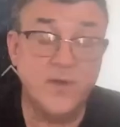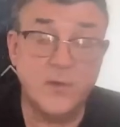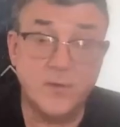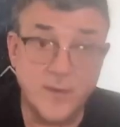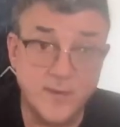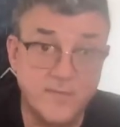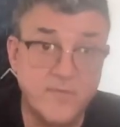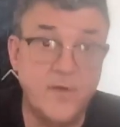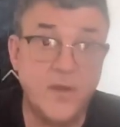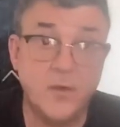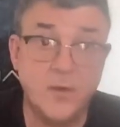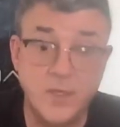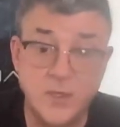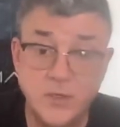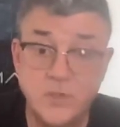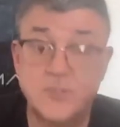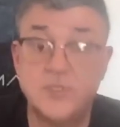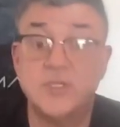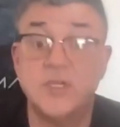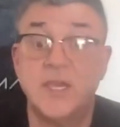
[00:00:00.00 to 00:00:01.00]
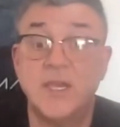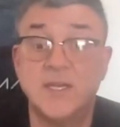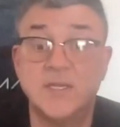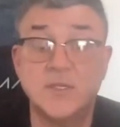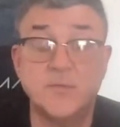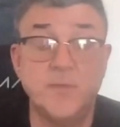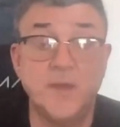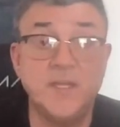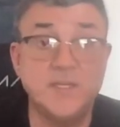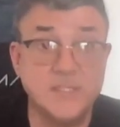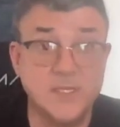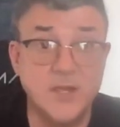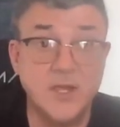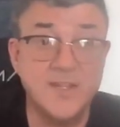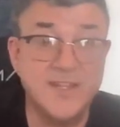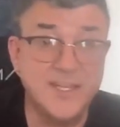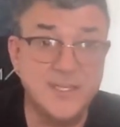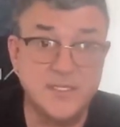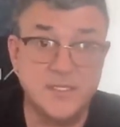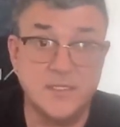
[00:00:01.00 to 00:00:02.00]
a very, very good chance,
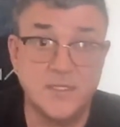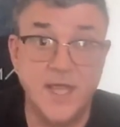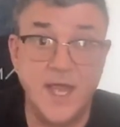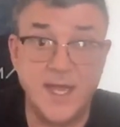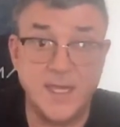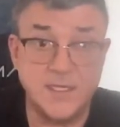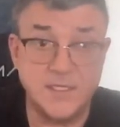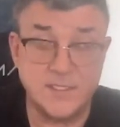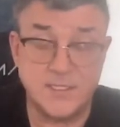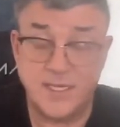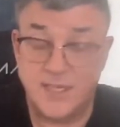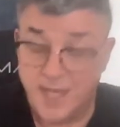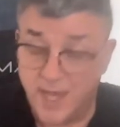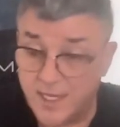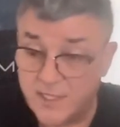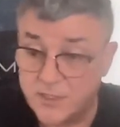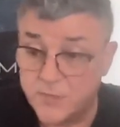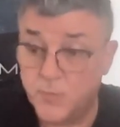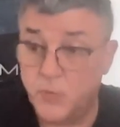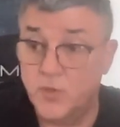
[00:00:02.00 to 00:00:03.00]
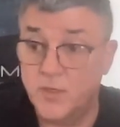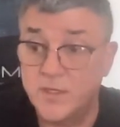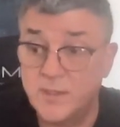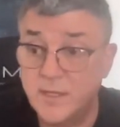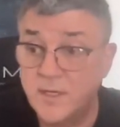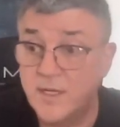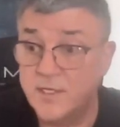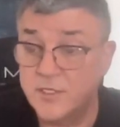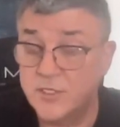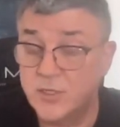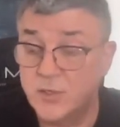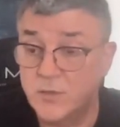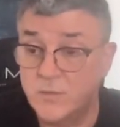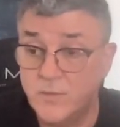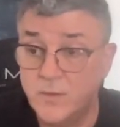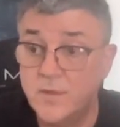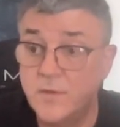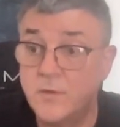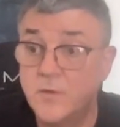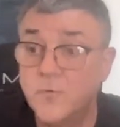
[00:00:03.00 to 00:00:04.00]
based on this last exploit that I
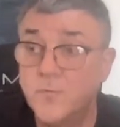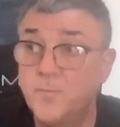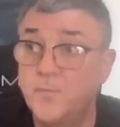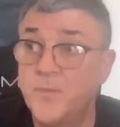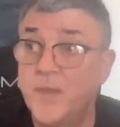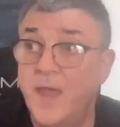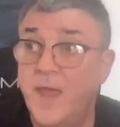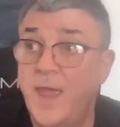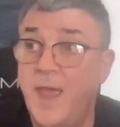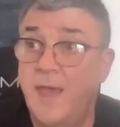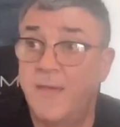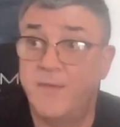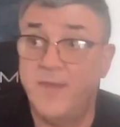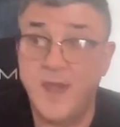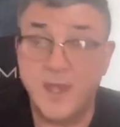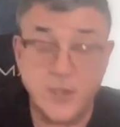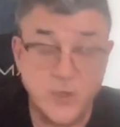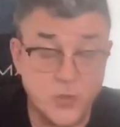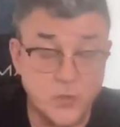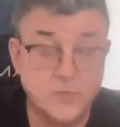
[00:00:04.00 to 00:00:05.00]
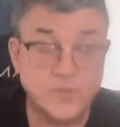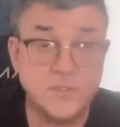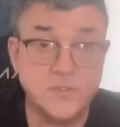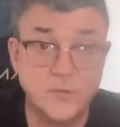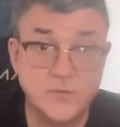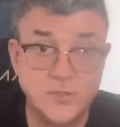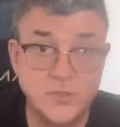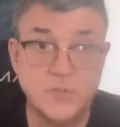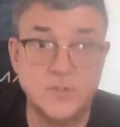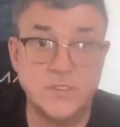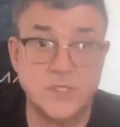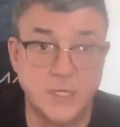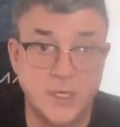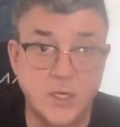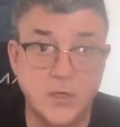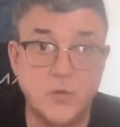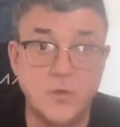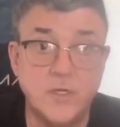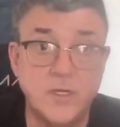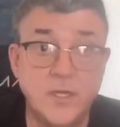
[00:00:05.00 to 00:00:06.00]
shared with you, that your social
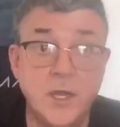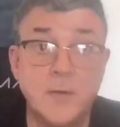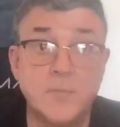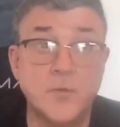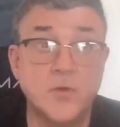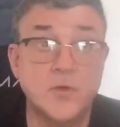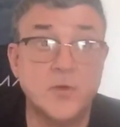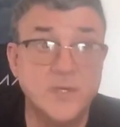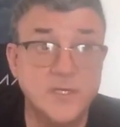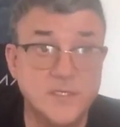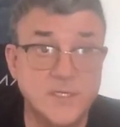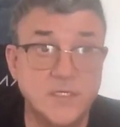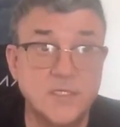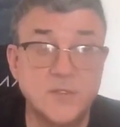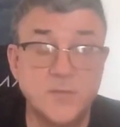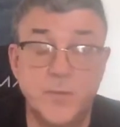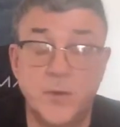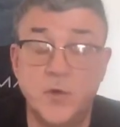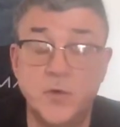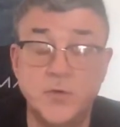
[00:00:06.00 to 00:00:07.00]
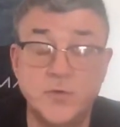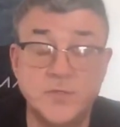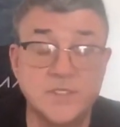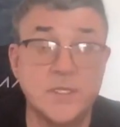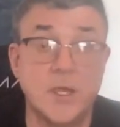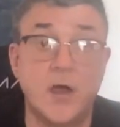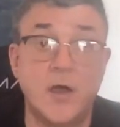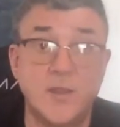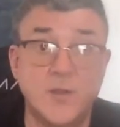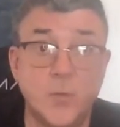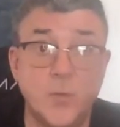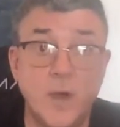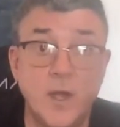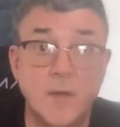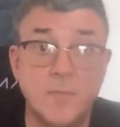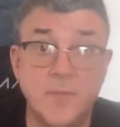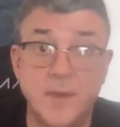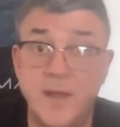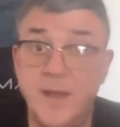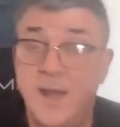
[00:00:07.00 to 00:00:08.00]
security number is exposed on the
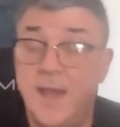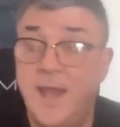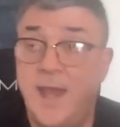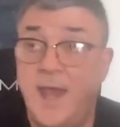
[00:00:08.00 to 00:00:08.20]
web.